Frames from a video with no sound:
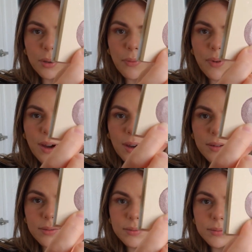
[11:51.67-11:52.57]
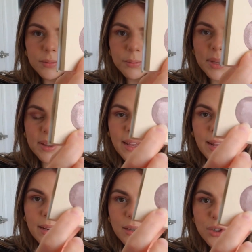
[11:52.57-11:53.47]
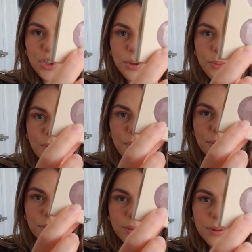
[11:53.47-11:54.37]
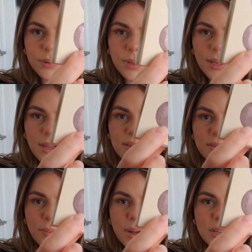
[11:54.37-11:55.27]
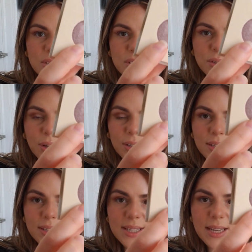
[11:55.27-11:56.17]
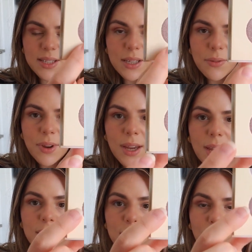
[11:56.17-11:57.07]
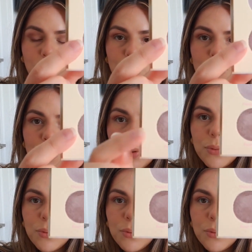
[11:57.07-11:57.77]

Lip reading: of a metallic shimmer in it, but it's not excessive. So I'm going to